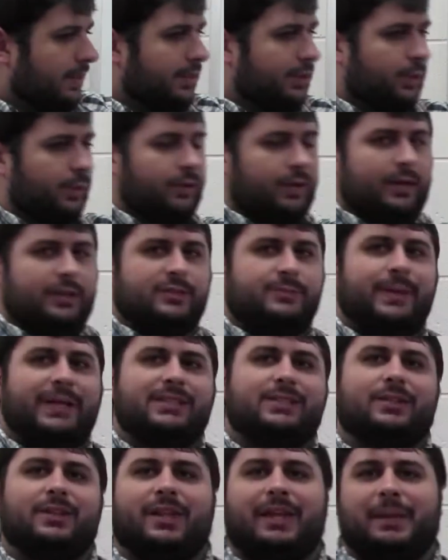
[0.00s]
it's
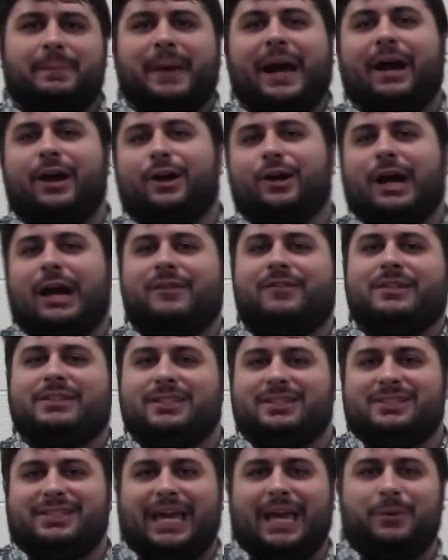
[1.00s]
basically a paragraph is
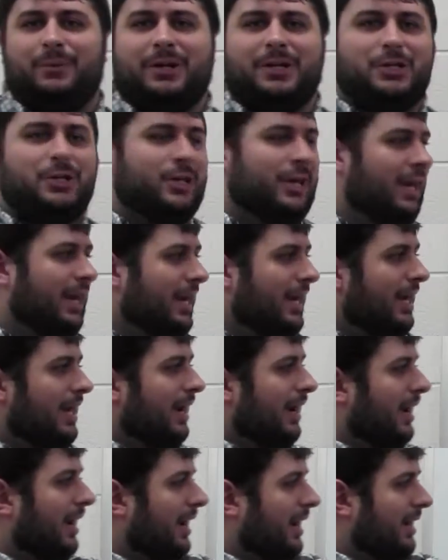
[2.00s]
a sandwich.
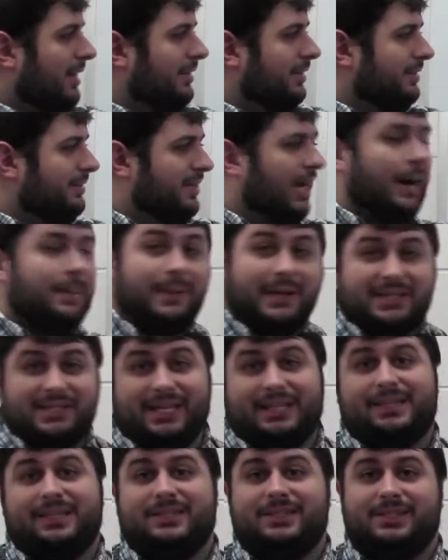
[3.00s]
The topic
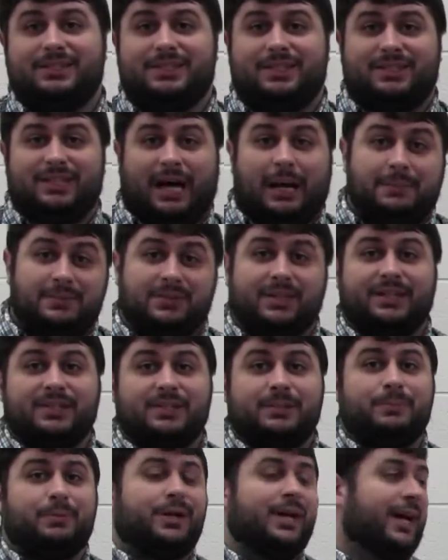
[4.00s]
sentence is the top
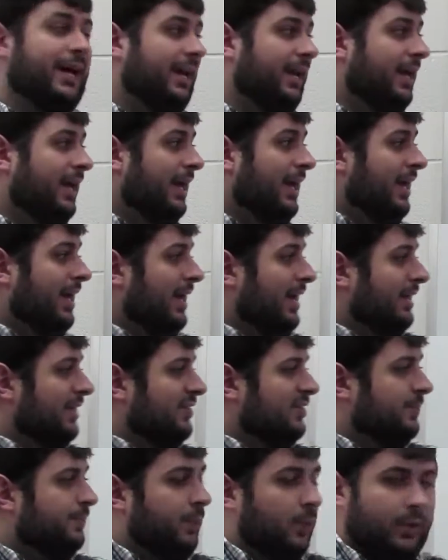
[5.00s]
slice of bread.
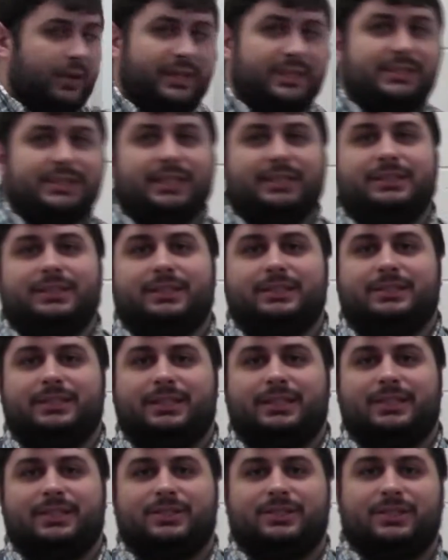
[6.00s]
The supporting
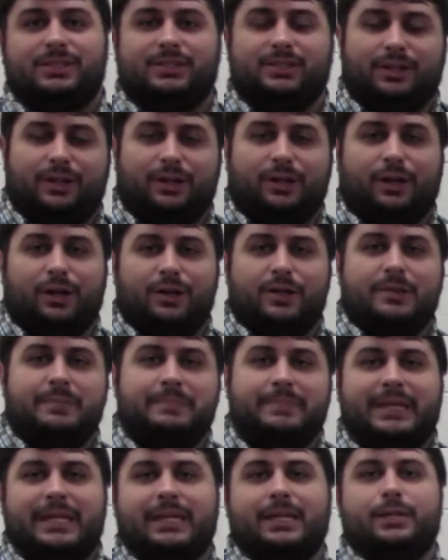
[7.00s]
sentences are the
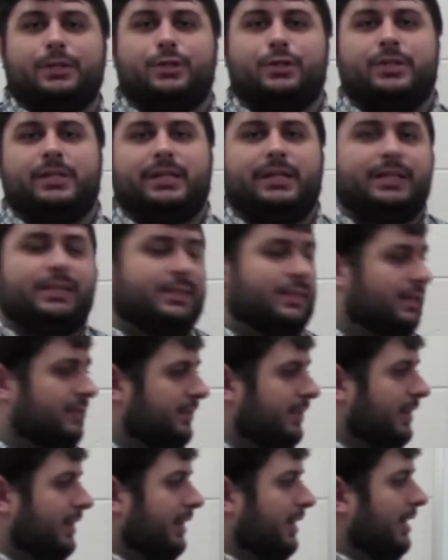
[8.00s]
meat and cheese and
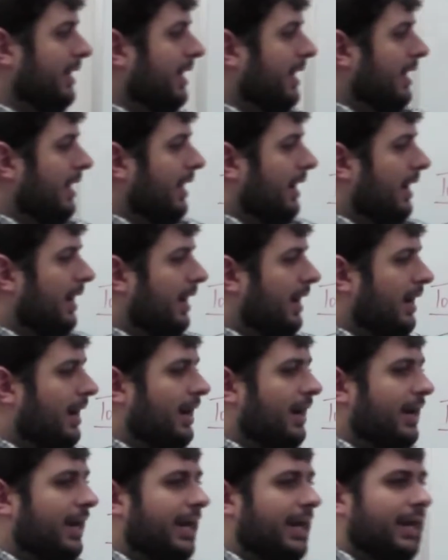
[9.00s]
everything.
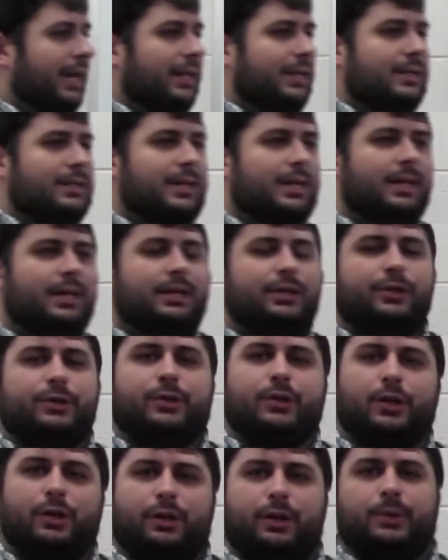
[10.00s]
And
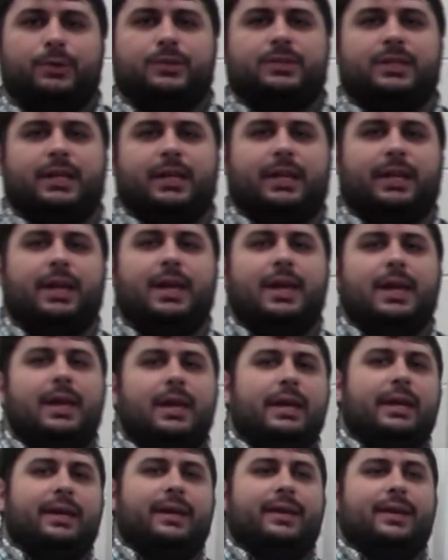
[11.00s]
your closing
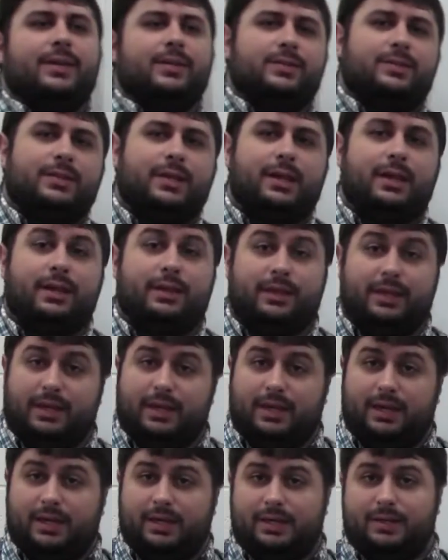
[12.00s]
is
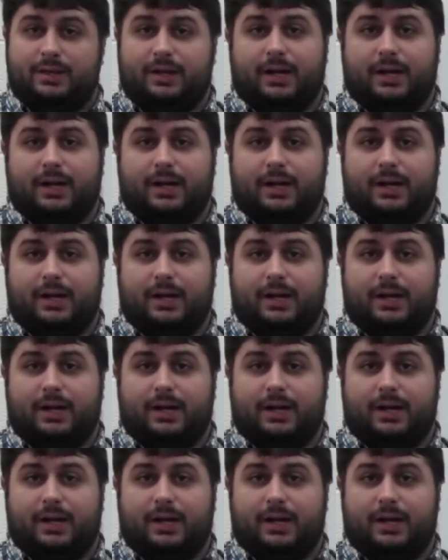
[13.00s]
the